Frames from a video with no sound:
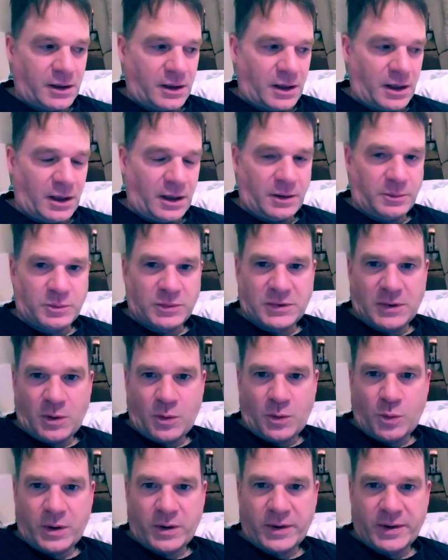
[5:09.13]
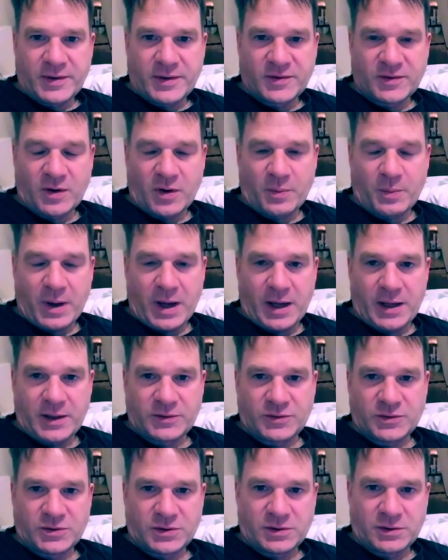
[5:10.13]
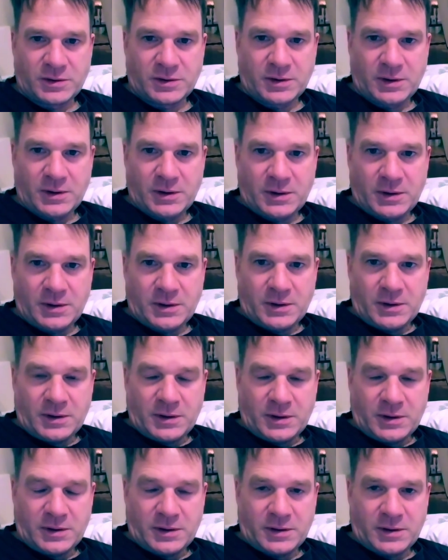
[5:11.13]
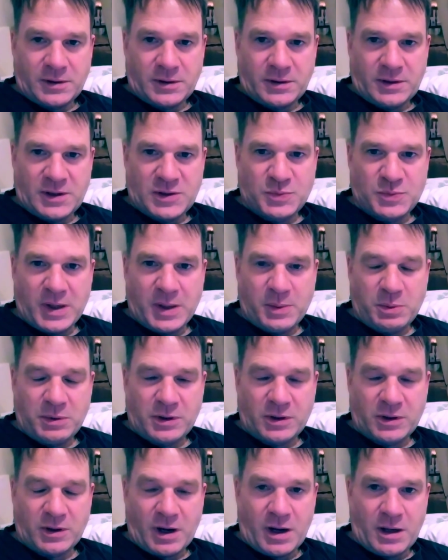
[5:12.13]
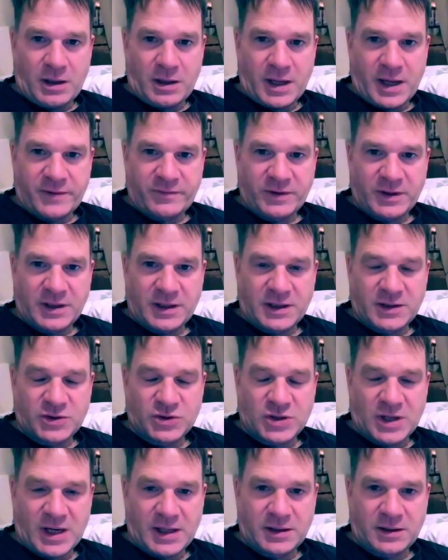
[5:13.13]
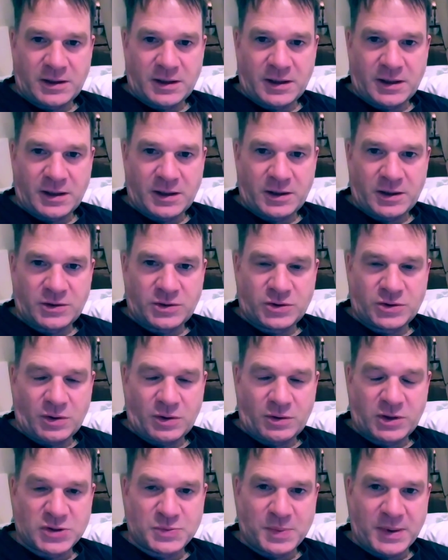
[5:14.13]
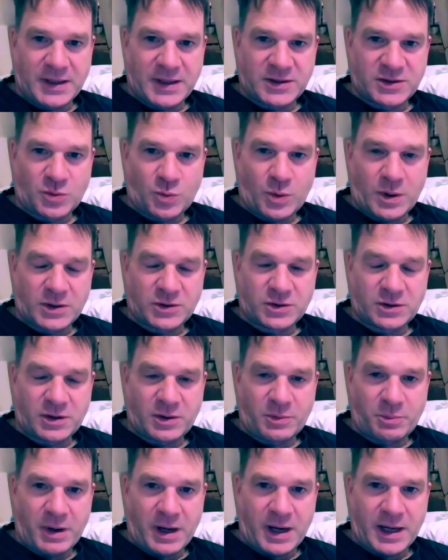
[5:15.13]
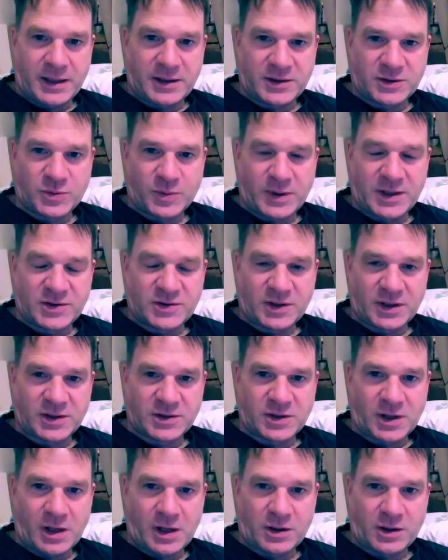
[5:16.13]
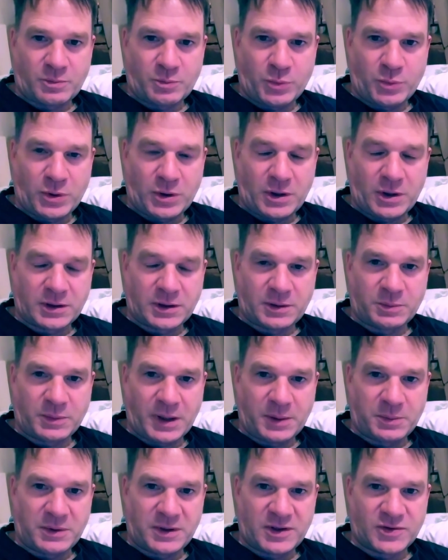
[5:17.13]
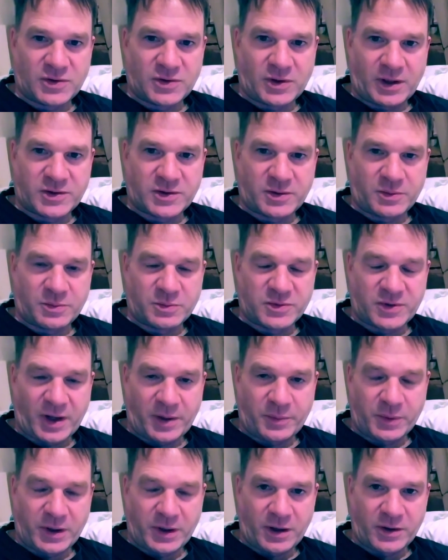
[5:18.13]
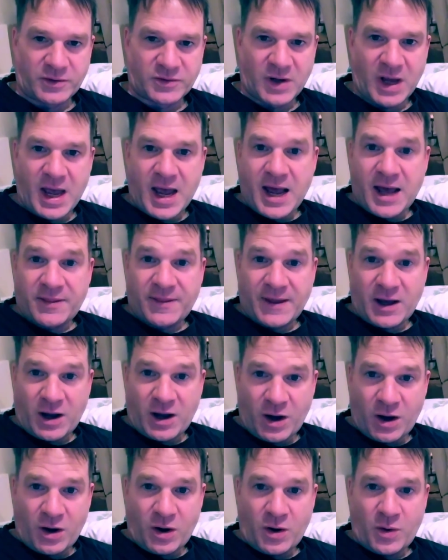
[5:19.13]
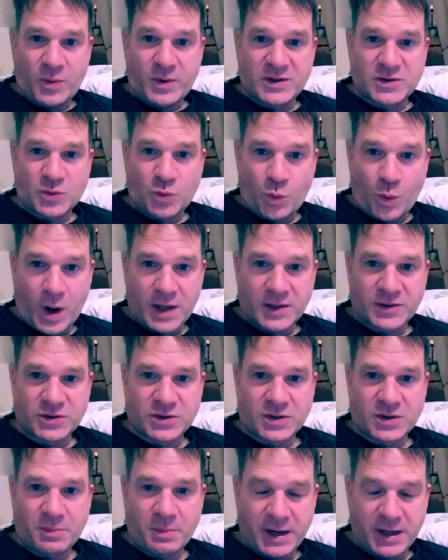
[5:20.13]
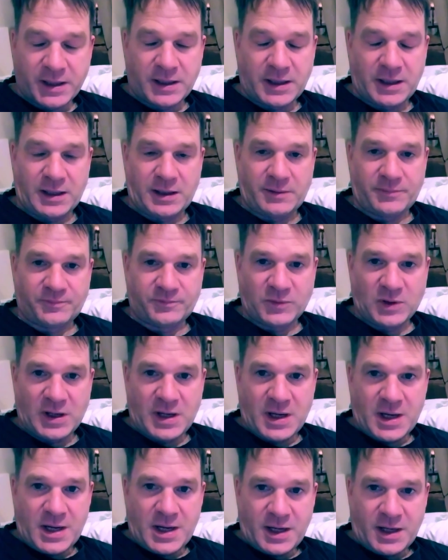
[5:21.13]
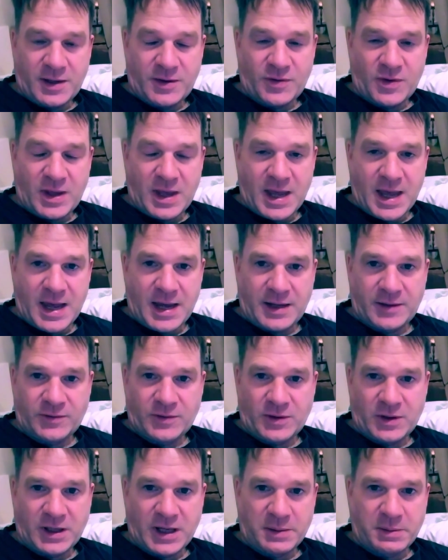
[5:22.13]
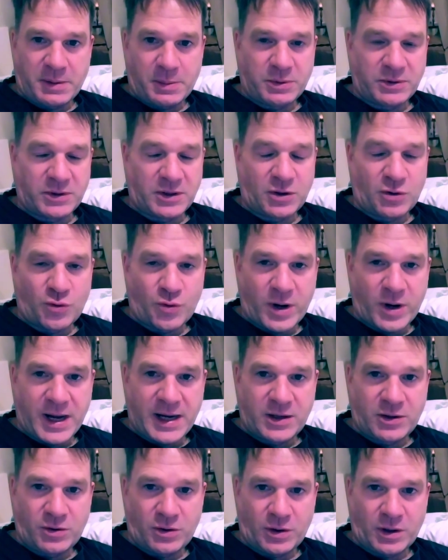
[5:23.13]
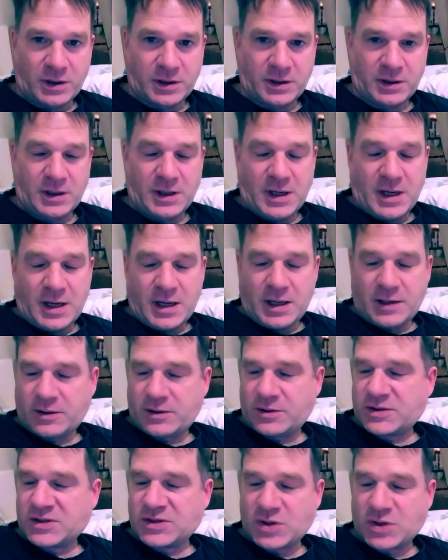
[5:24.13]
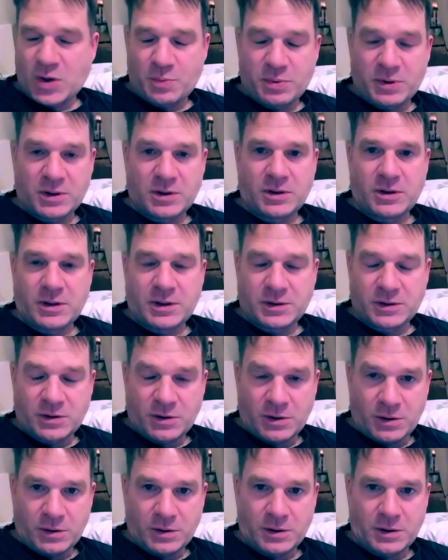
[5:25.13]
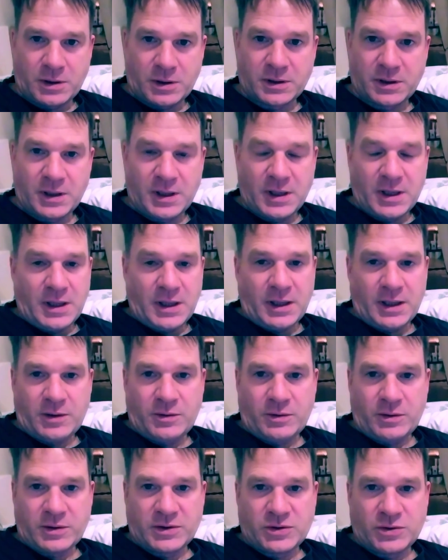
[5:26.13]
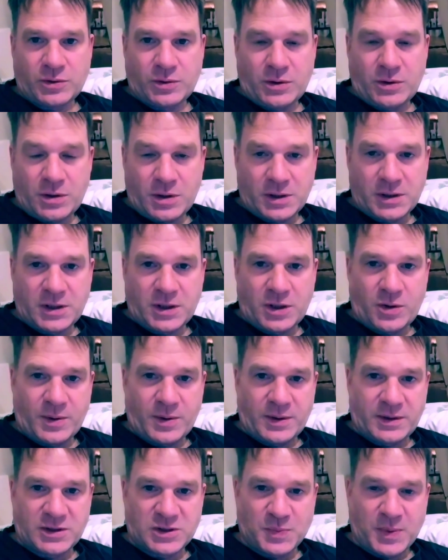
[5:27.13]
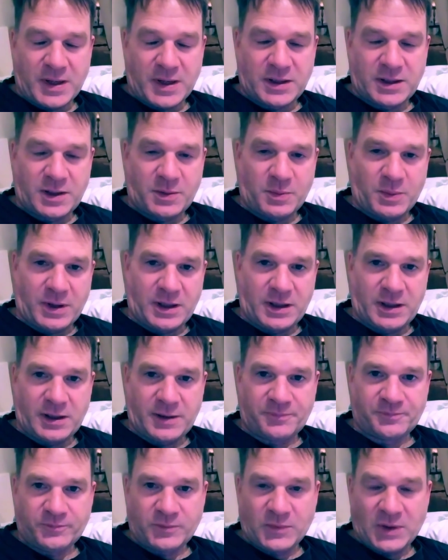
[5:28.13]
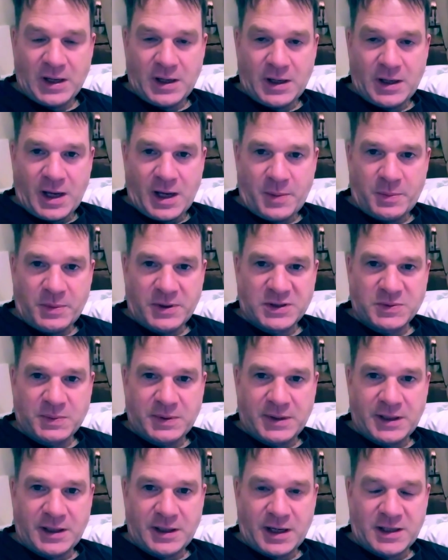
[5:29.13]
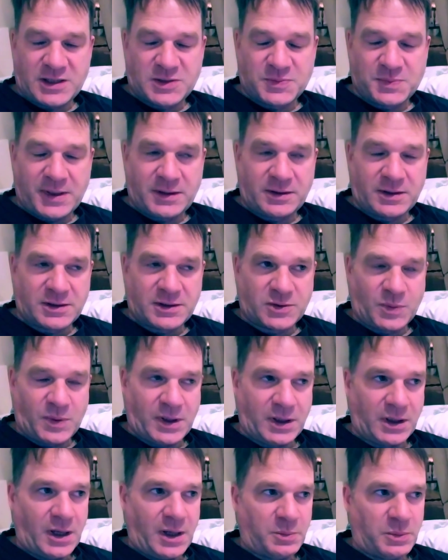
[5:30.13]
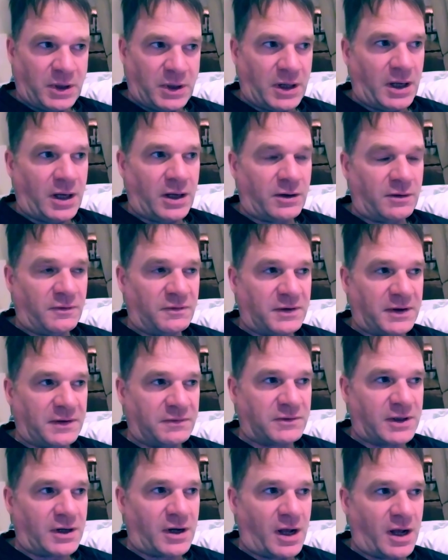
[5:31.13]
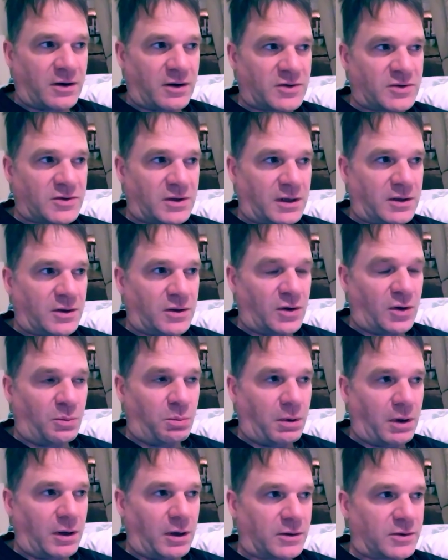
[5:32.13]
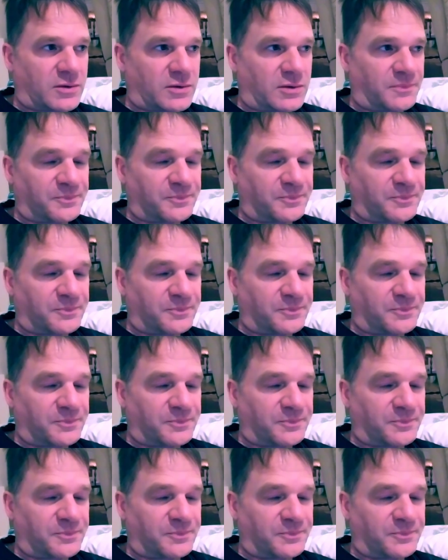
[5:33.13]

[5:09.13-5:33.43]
Don't worry so much. These people are all having an agenda. Joe Dispenza wants you to buy his $26 book, and maybe he's got some seminars. They always want your money. In the end, they'll come up with a great hook, a super good hook, in order to hook you into spending money. How much money did I spend this week? About $150 on new books.